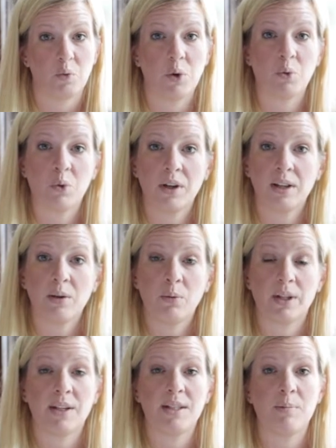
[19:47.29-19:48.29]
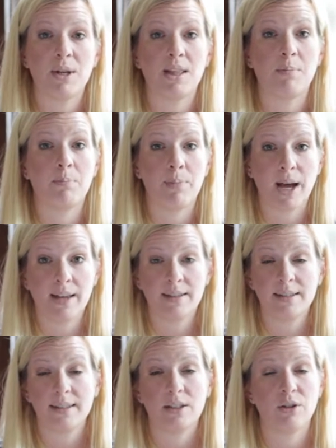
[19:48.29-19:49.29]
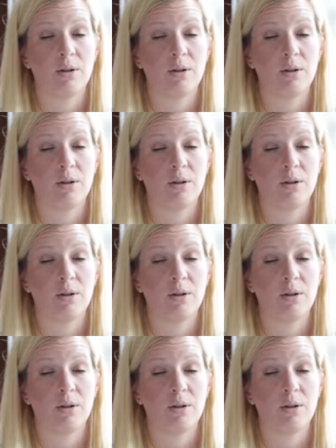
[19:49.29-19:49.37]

we really wanted to be the best,